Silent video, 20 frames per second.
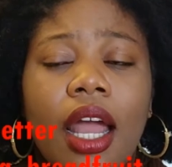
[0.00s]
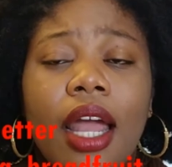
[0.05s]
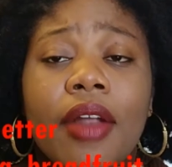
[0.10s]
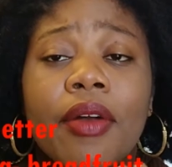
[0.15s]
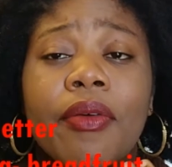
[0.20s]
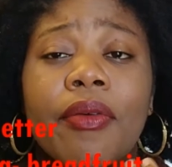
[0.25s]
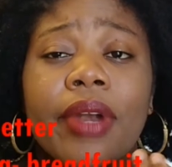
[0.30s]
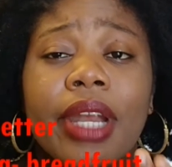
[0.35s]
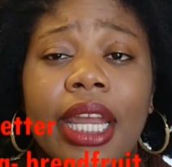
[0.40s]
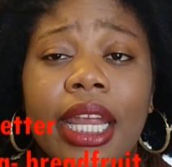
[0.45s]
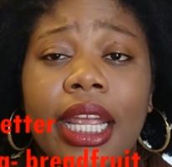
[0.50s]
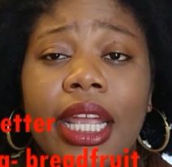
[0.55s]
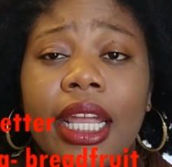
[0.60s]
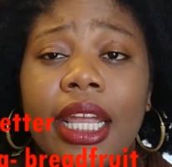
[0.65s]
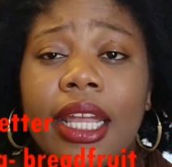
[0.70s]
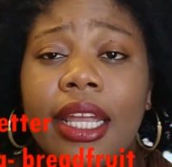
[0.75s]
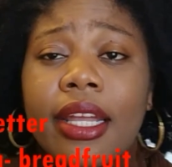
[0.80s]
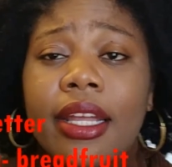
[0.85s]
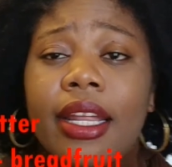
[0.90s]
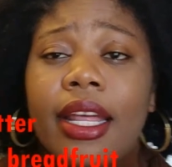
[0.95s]

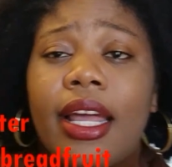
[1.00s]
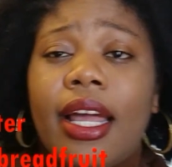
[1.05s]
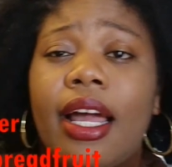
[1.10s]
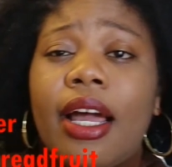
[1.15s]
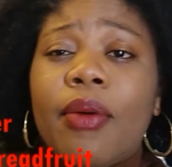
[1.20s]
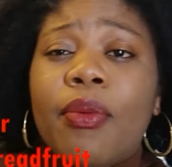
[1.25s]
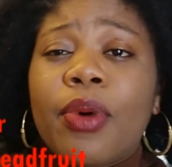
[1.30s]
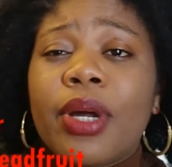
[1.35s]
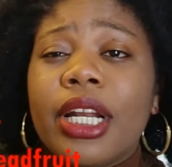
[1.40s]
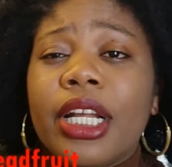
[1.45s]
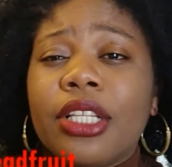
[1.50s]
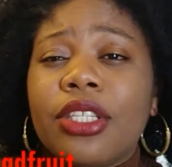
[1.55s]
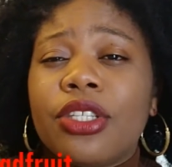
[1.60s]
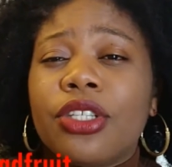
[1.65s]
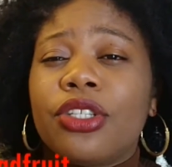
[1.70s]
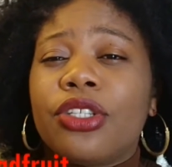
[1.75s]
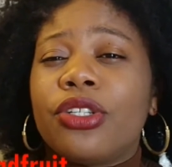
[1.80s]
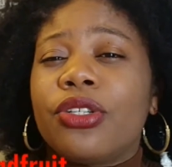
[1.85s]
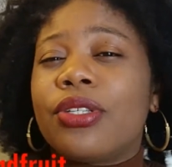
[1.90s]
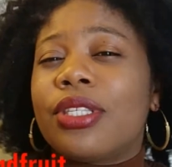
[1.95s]
Re, I wanted to
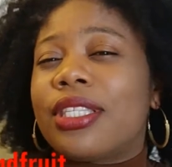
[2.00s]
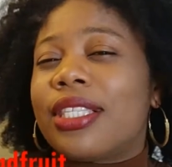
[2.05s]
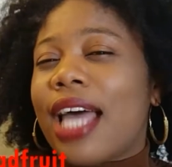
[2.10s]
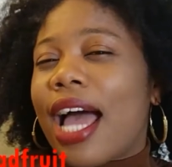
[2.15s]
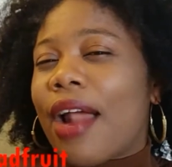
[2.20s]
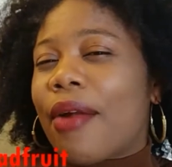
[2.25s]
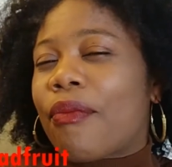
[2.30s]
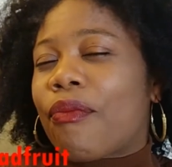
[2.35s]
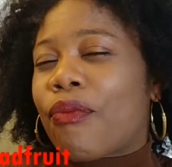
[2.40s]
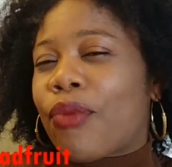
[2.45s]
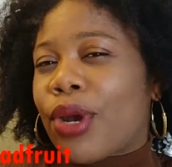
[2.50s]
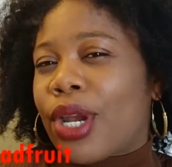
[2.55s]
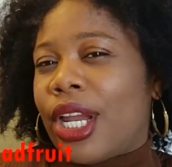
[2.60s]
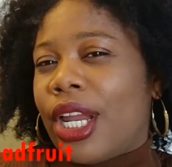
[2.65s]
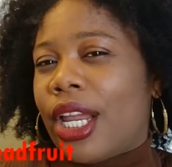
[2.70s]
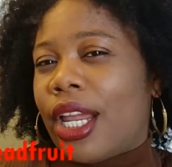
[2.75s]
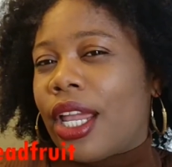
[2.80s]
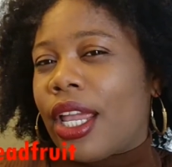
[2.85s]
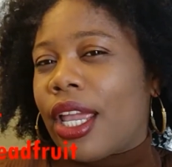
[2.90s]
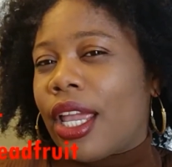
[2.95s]
use that
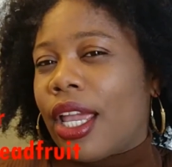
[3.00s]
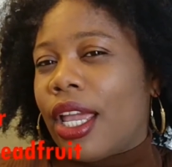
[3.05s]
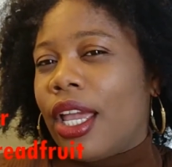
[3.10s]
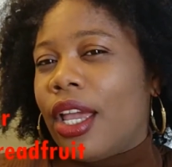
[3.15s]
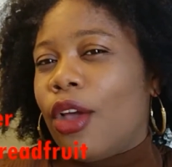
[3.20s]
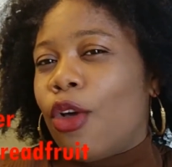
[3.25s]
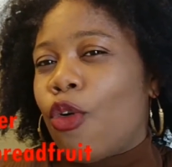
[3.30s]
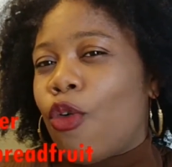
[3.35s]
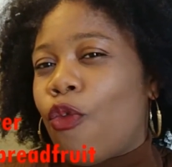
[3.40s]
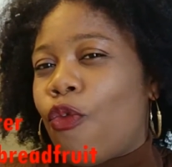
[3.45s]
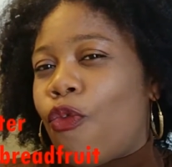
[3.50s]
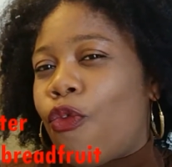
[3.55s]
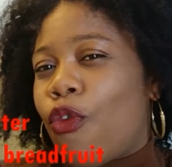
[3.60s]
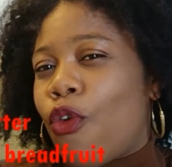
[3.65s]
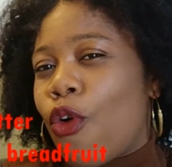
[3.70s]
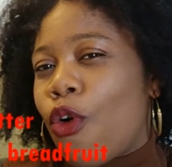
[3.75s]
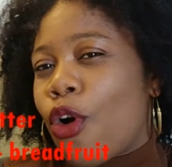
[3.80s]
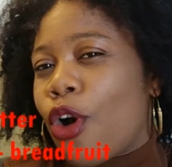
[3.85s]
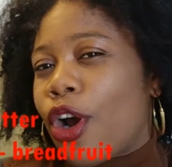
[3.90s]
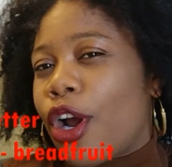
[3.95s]
re
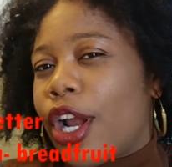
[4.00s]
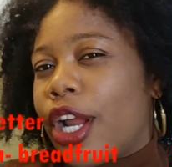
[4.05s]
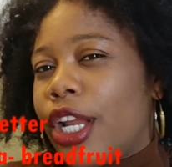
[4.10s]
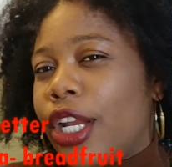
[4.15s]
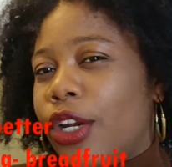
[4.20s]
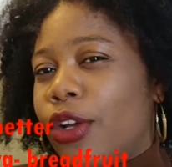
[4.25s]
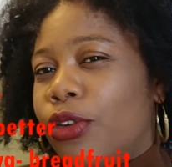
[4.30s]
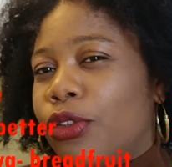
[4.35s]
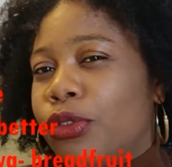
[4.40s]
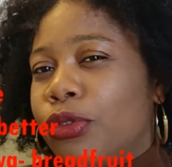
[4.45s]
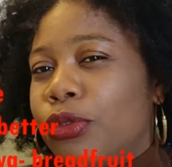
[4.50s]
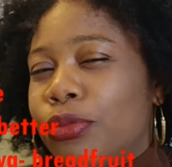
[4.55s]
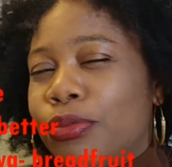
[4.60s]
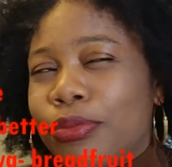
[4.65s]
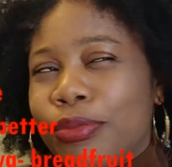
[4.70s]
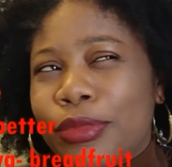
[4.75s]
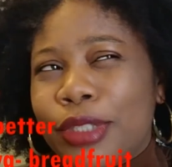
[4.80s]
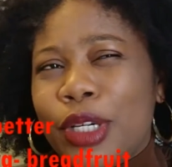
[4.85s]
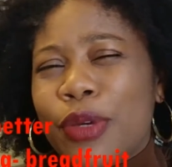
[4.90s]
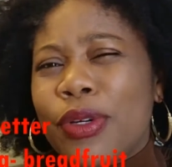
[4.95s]
for,
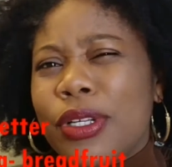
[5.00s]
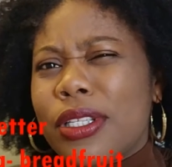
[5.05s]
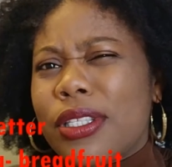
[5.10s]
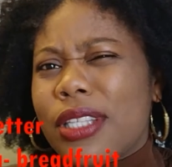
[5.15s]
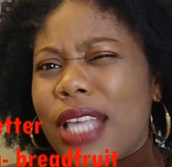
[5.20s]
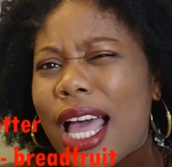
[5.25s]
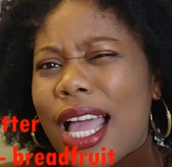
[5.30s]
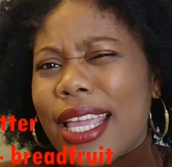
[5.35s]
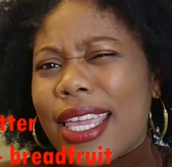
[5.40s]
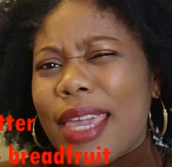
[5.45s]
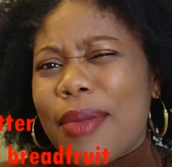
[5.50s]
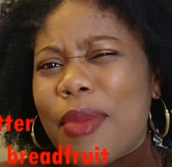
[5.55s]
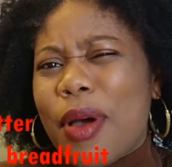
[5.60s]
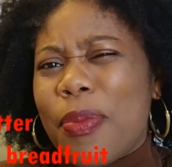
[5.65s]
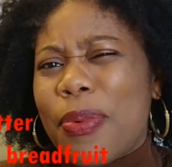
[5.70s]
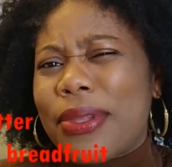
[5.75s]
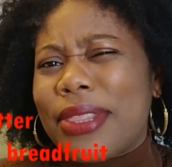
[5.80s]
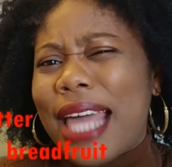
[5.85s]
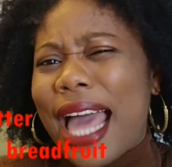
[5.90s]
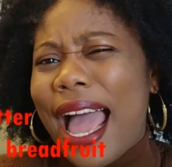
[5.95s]
I came up
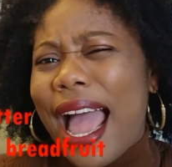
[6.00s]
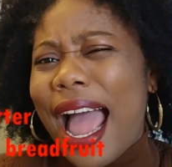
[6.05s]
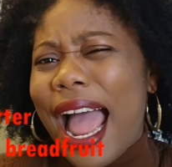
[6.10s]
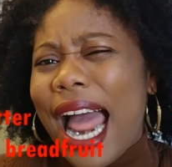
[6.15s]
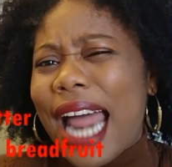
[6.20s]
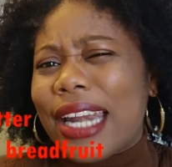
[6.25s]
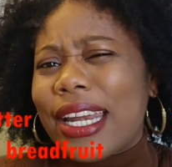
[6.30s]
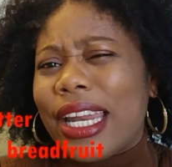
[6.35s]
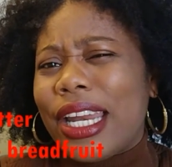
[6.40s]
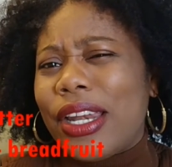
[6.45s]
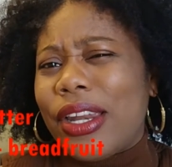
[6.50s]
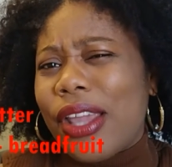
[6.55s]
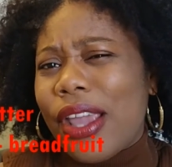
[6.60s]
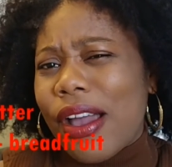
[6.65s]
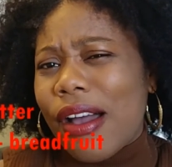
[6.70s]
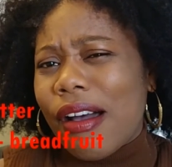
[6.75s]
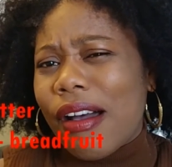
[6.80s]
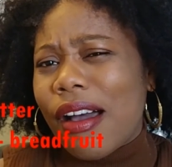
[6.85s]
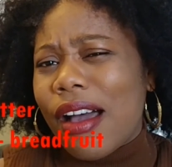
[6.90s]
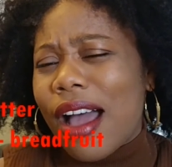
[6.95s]
with
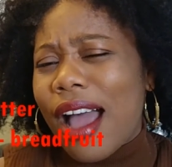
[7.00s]
area.